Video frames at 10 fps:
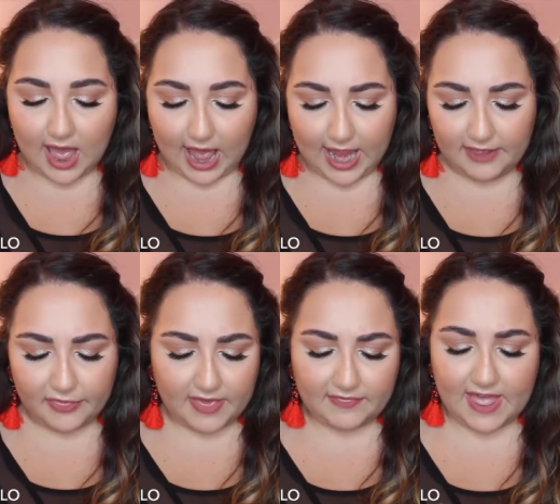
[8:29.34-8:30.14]
I
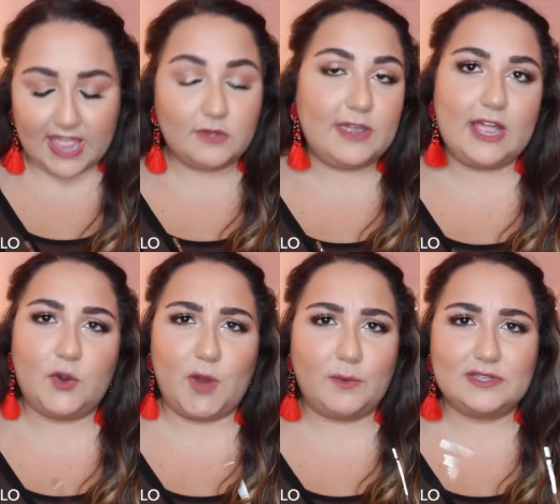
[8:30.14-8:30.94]
think that you can't
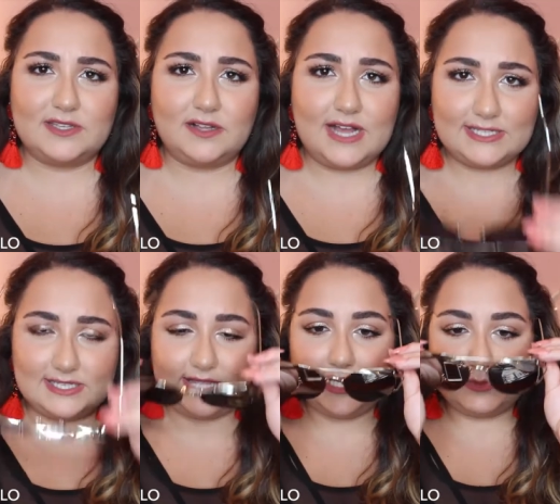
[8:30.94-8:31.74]
go wrong with sunglasses
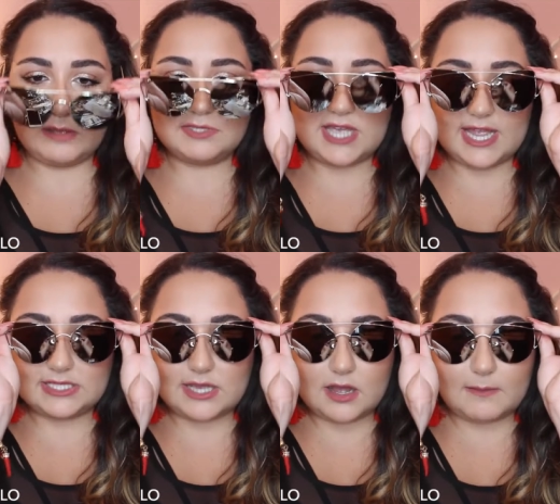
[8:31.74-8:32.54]
on these
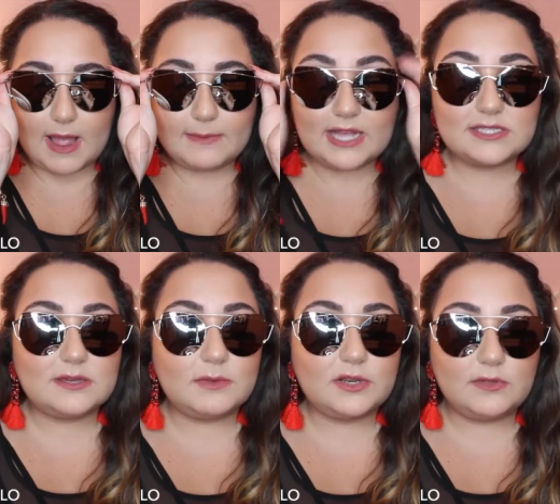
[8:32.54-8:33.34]
websites. Um, I'm not
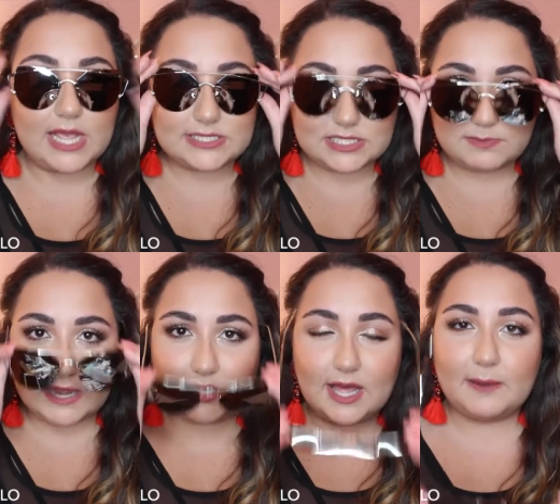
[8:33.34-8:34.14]
someone who likes to
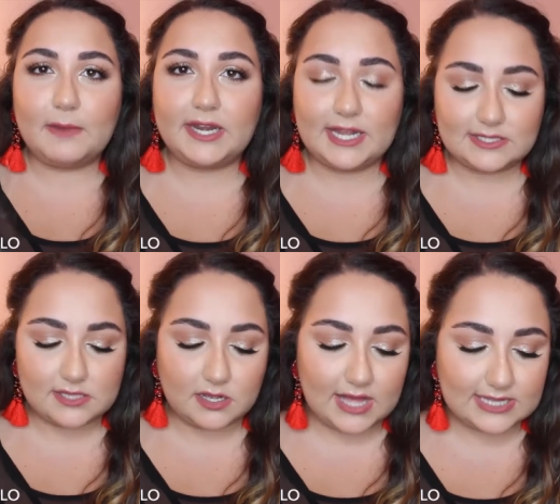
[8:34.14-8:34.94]
spend a lot of money on
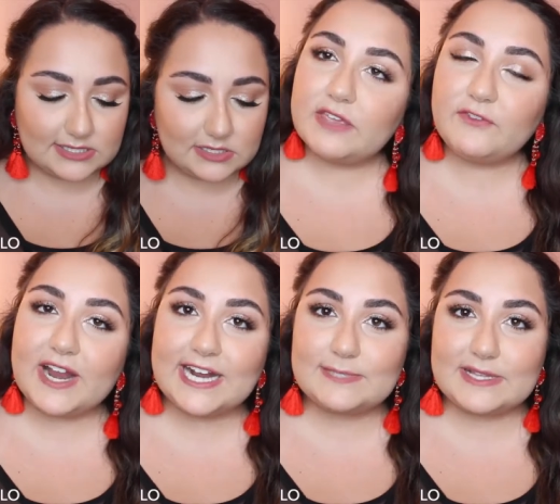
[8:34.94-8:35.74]
sunglasses. Looking for
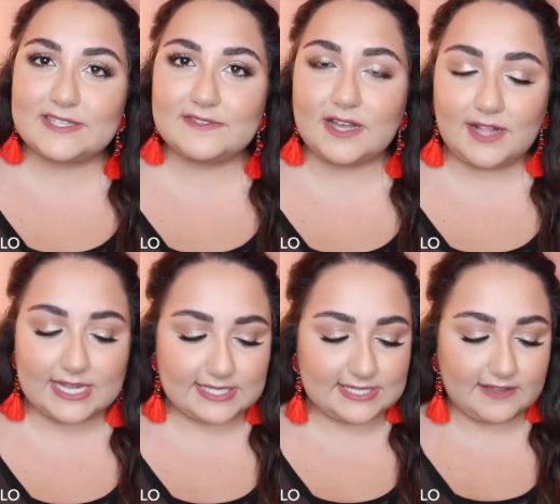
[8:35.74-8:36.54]
inexpensive
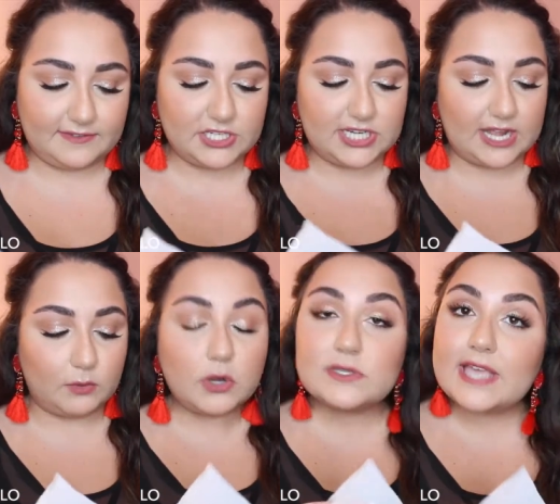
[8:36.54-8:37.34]
sunglasses, definitely check
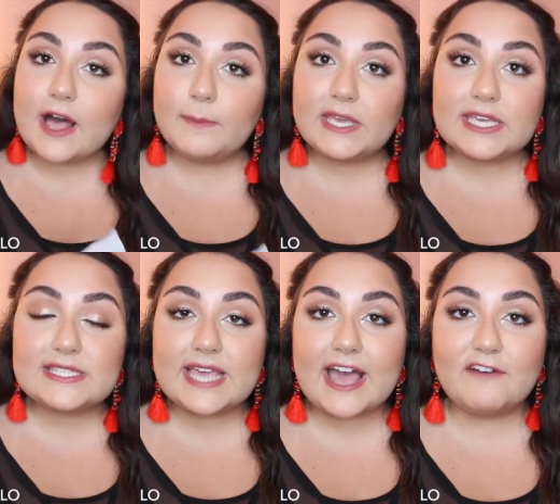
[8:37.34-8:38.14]
out Gal because
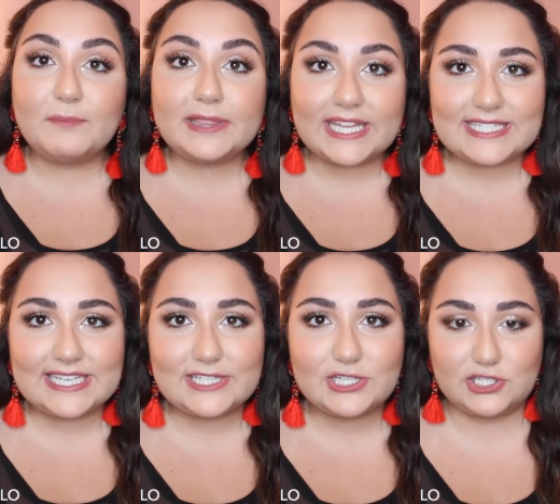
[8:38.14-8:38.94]
they have
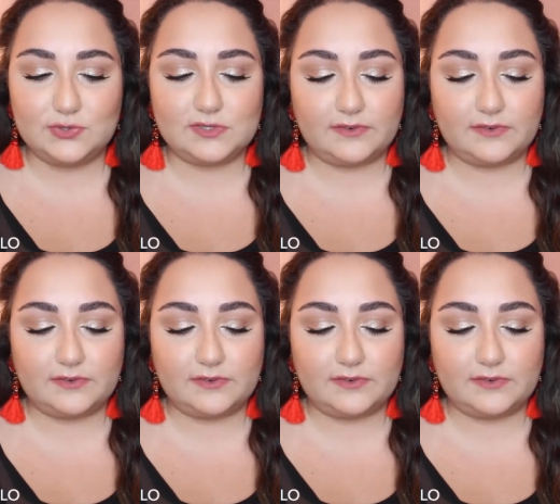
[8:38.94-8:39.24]
plenty to choose